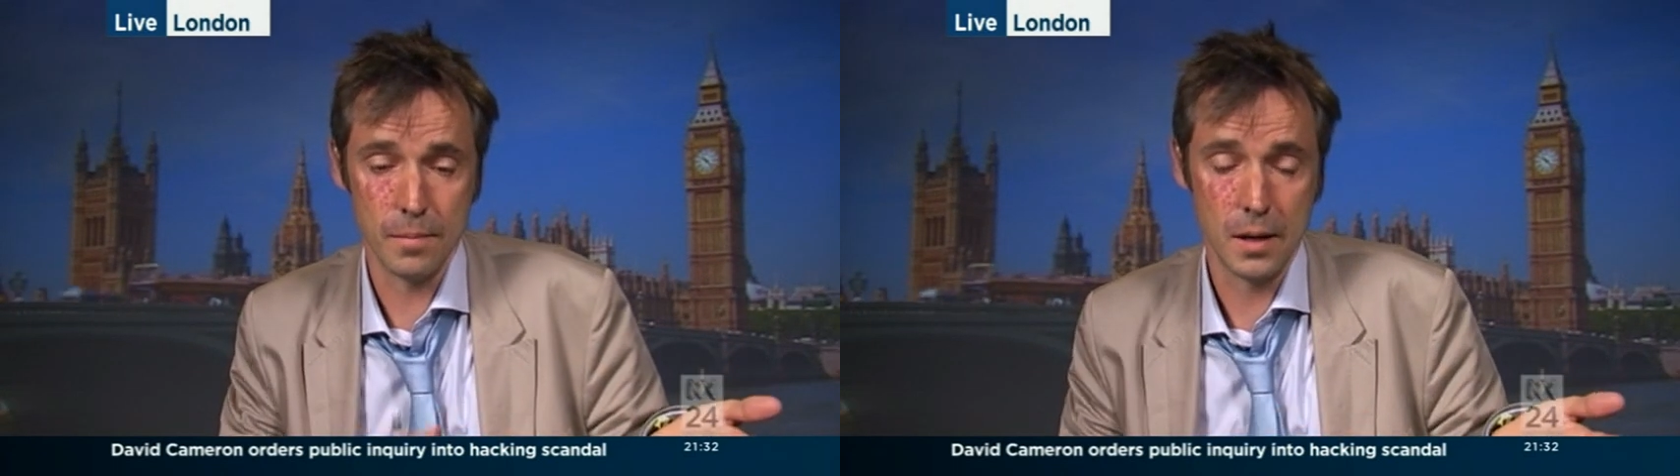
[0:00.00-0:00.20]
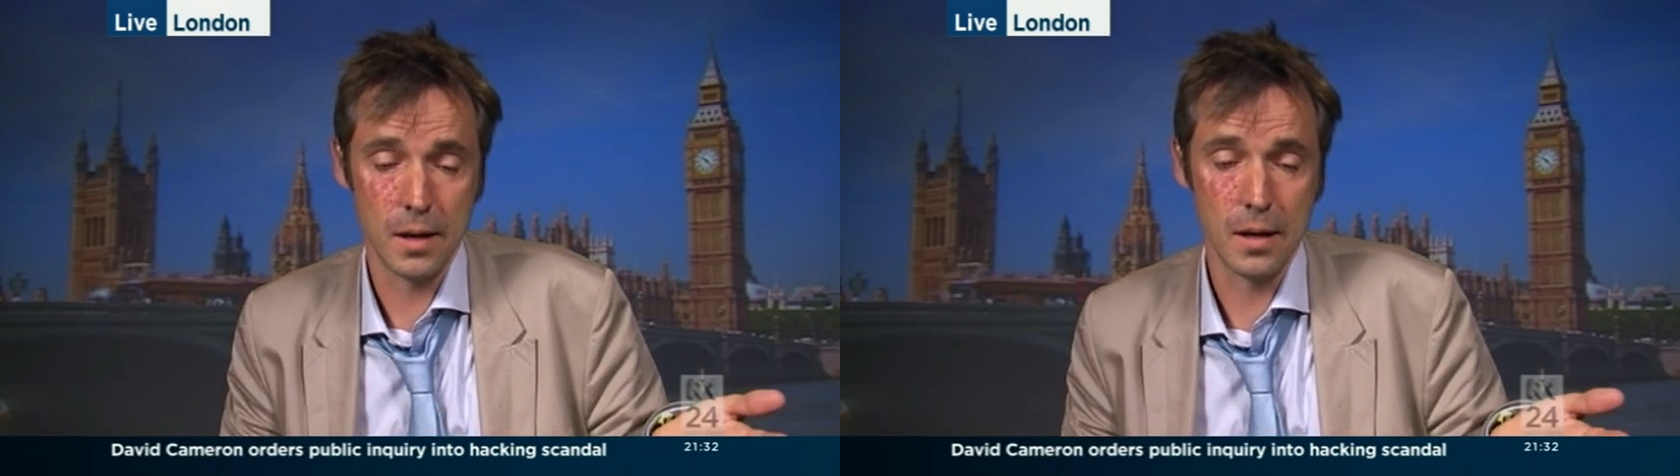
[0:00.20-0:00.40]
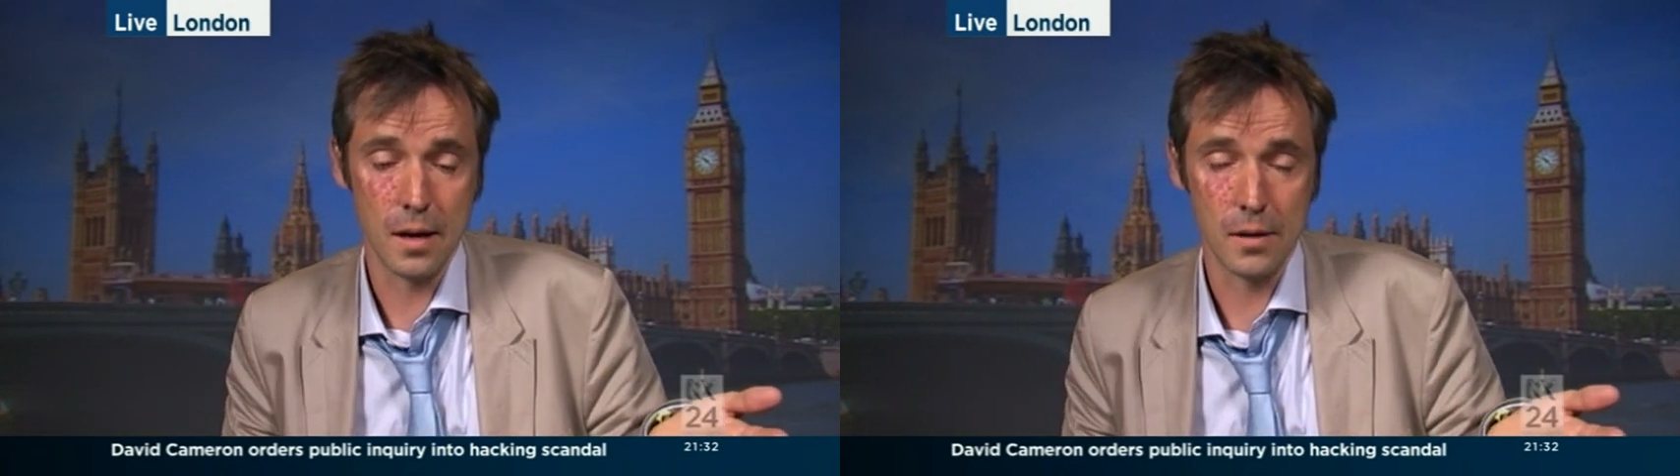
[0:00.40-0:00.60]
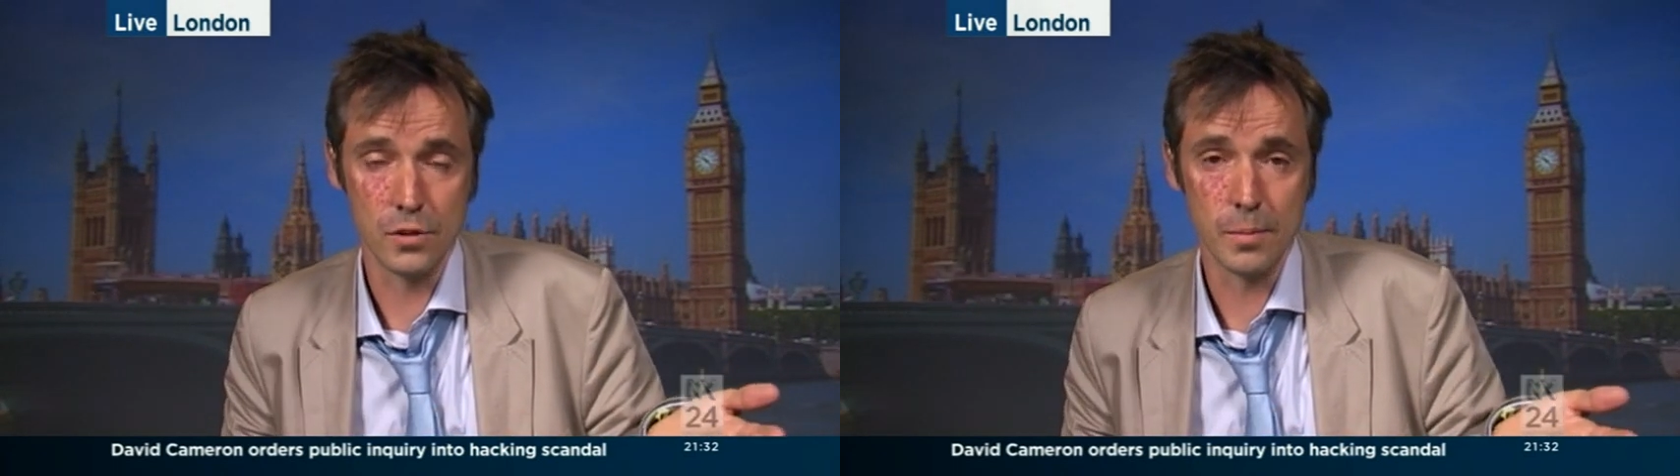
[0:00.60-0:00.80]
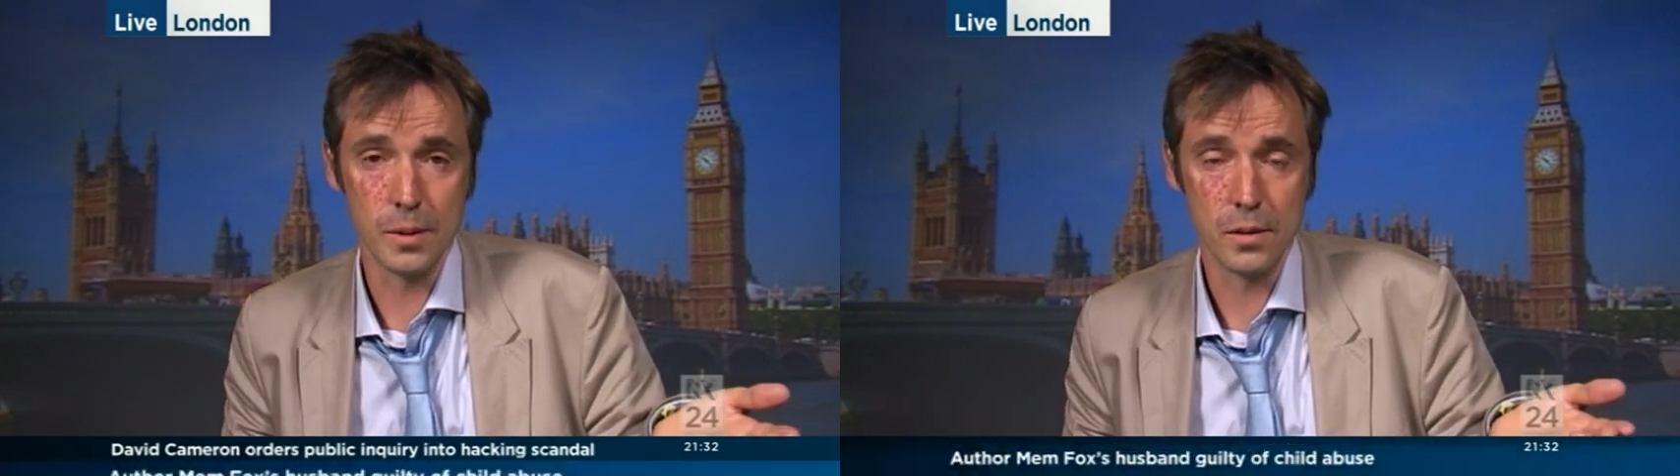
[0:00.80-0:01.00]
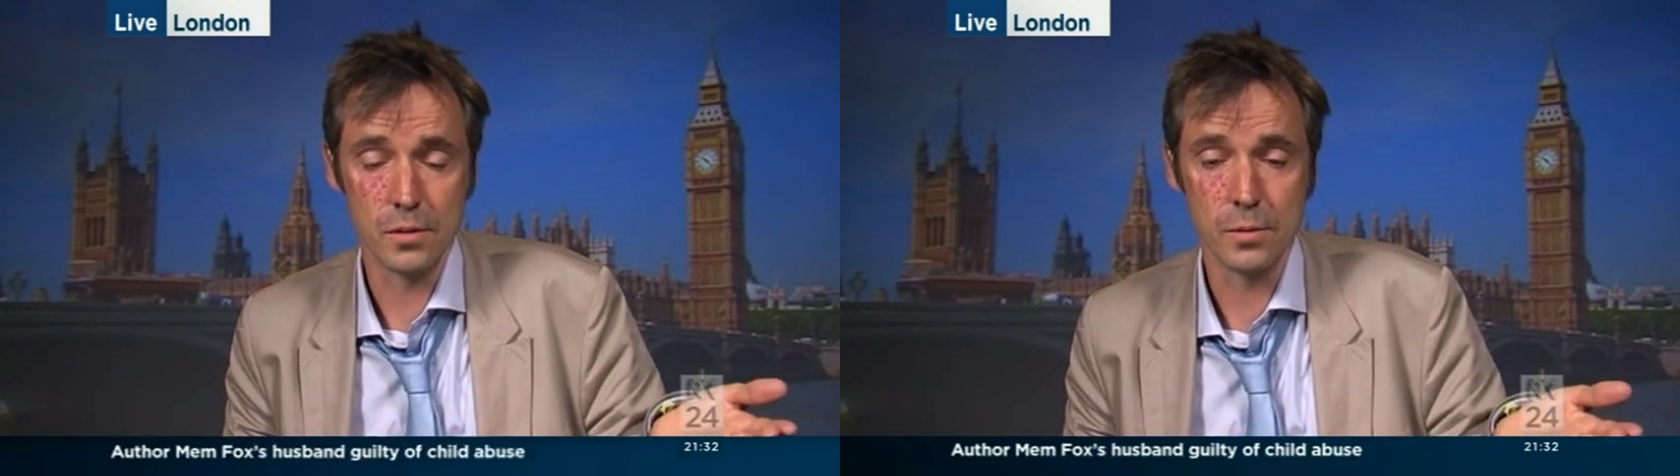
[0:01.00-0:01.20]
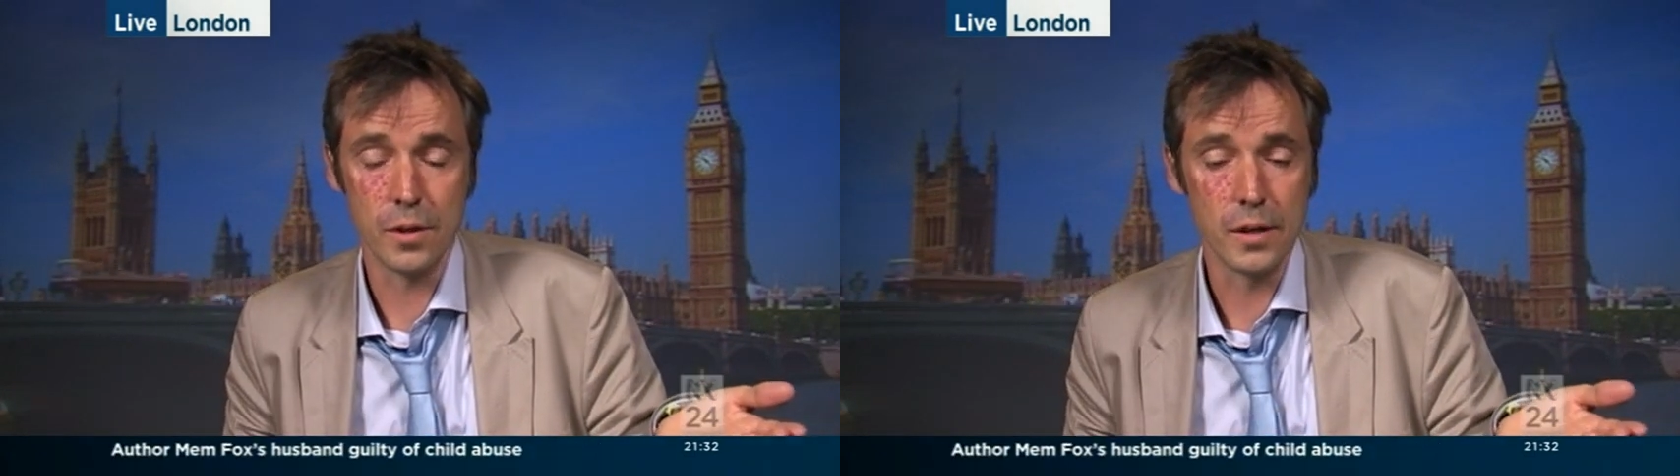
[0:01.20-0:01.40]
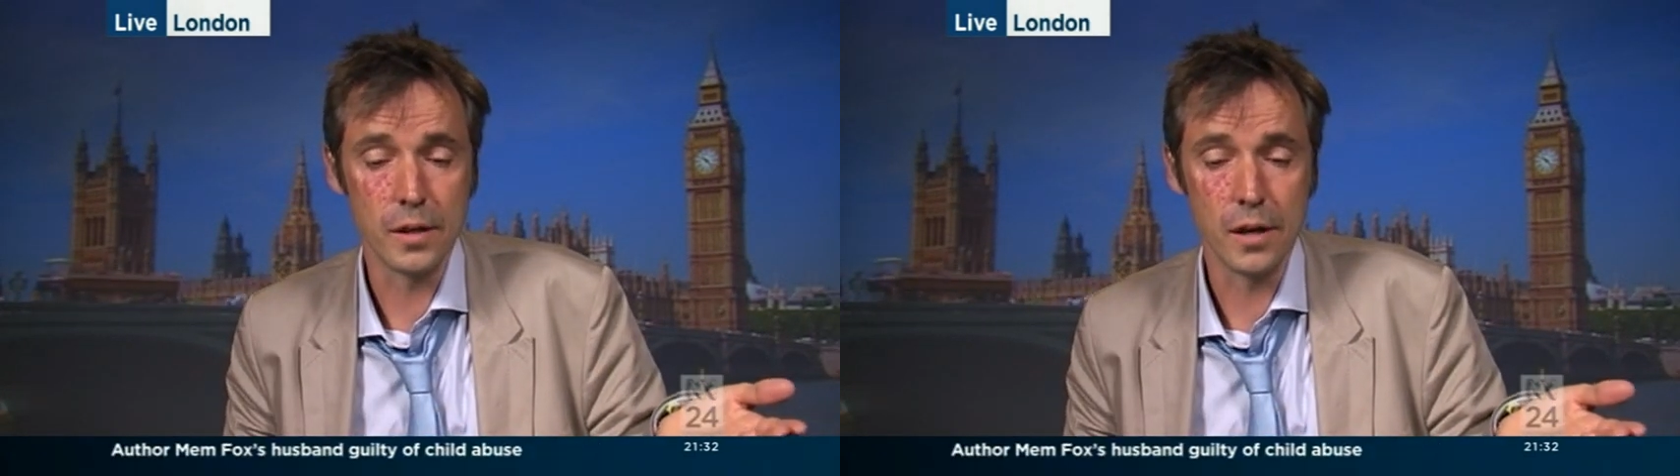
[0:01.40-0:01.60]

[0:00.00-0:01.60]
my job at News of the World in